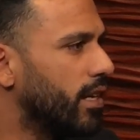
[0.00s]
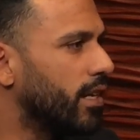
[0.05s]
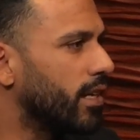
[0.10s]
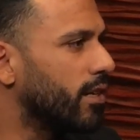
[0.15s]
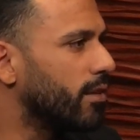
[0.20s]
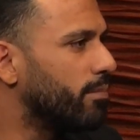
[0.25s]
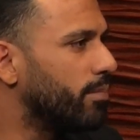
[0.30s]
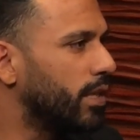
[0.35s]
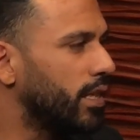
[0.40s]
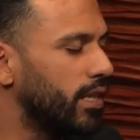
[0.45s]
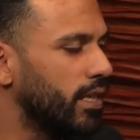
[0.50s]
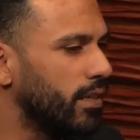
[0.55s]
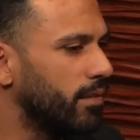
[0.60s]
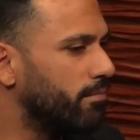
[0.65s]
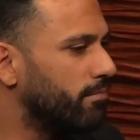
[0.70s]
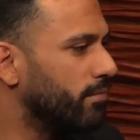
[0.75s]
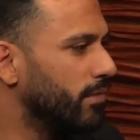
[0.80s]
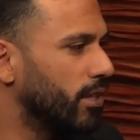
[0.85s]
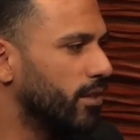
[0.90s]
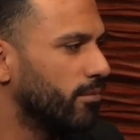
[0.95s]
It could be,
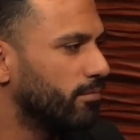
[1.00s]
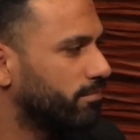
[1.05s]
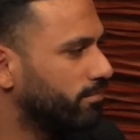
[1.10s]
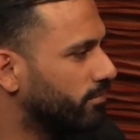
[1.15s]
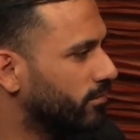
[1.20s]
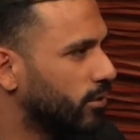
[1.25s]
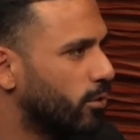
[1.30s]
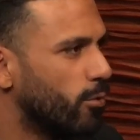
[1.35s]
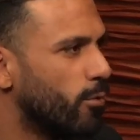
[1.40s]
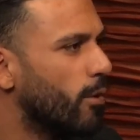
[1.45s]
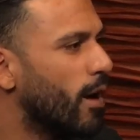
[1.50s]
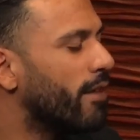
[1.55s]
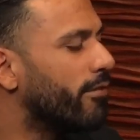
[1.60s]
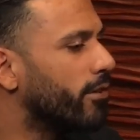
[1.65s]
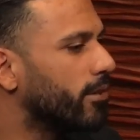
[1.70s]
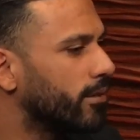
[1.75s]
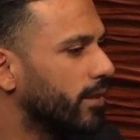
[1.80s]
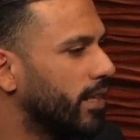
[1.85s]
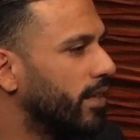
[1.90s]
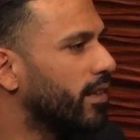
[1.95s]

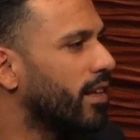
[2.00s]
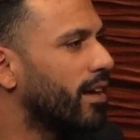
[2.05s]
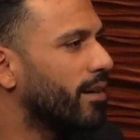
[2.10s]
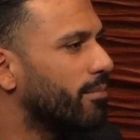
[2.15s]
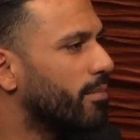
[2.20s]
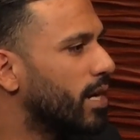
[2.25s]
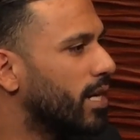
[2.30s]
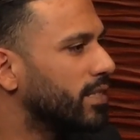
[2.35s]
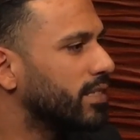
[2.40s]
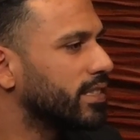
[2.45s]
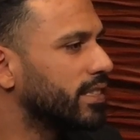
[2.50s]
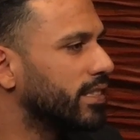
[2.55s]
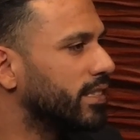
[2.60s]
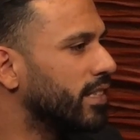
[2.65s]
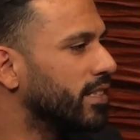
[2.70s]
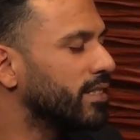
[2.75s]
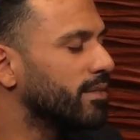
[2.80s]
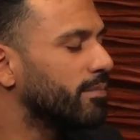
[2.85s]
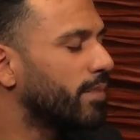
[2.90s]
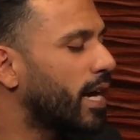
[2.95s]
whoever, Elon Musk. It
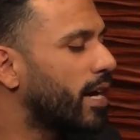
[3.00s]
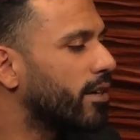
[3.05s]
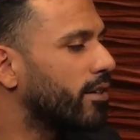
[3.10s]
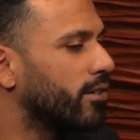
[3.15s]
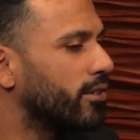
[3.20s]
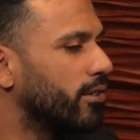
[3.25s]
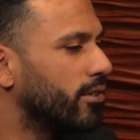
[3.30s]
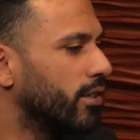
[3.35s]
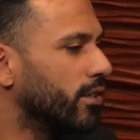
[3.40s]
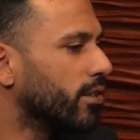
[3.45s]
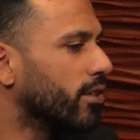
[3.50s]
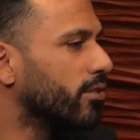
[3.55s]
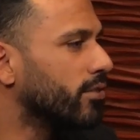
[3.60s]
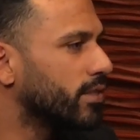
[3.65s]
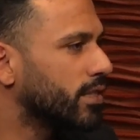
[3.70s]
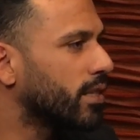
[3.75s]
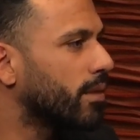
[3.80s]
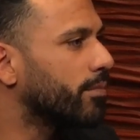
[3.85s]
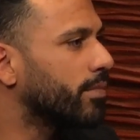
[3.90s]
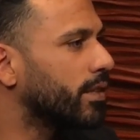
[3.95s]
doesn't matter. You can learn
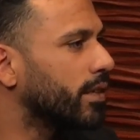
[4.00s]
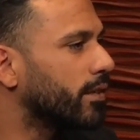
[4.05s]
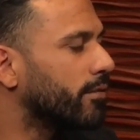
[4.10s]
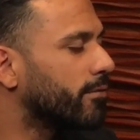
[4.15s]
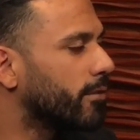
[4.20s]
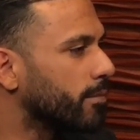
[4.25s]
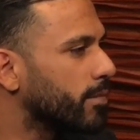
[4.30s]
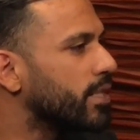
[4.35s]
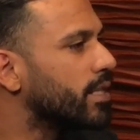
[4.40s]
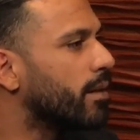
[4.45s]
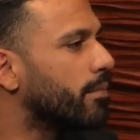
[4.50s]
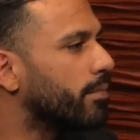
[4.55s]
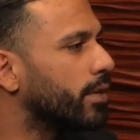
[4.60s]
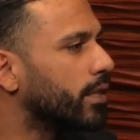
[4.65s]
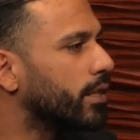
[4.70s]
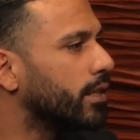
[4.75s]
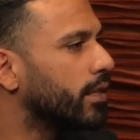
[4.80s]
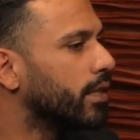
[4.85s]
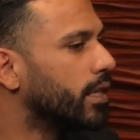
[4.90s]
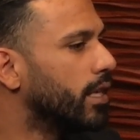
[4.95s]
something from
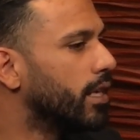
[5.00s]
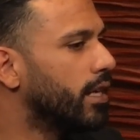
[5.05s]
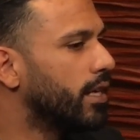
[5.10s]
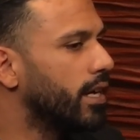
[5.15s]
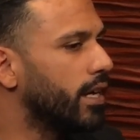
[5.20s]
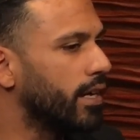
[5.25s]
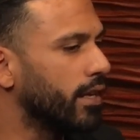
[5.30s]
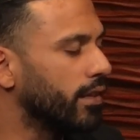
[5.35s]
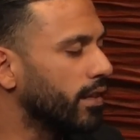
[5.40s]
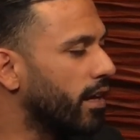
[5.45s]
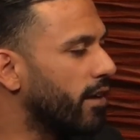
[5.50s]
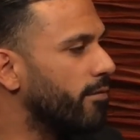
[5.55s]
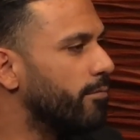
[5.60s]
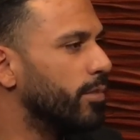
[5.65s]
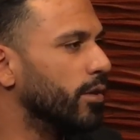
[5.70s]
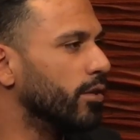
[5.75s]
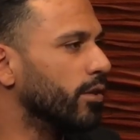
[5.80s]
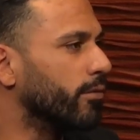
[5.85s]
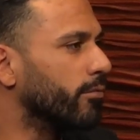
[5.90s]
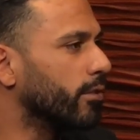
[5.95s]
somebody. And I love
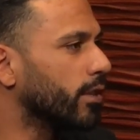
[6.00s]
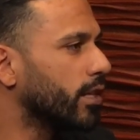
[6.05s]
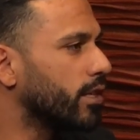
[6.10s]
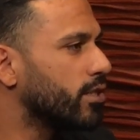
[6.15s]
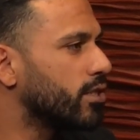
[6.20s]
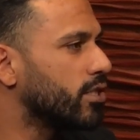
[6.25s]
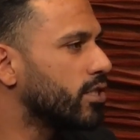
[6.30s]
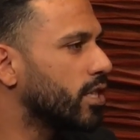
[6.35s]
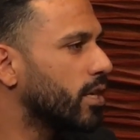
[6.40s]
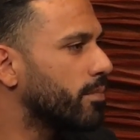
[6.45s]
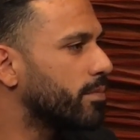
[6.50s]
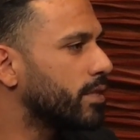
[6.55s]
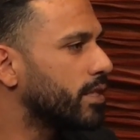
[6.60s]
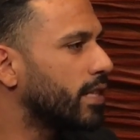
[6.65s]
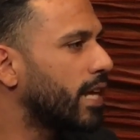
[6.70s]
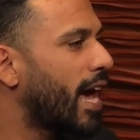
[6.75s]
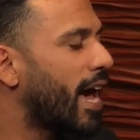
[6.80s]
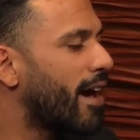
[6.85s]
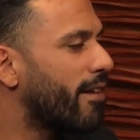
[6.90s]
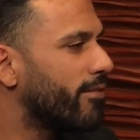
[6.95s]
building relationships and
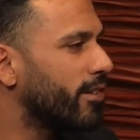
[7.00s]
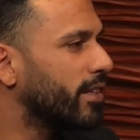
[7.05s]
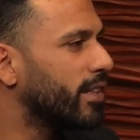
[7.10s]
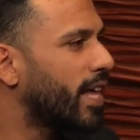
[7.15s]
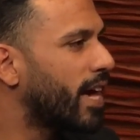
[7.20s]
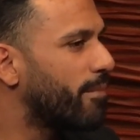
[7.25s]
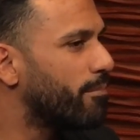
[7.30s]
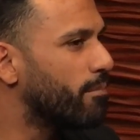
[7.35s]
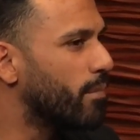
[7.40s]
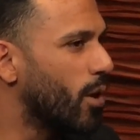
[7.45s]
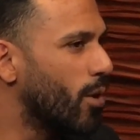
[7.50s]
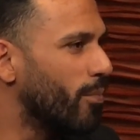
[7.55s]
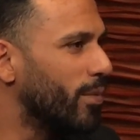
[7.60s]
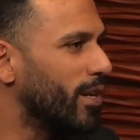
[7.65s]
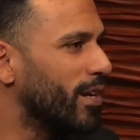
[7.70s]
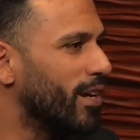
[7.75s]
having that moment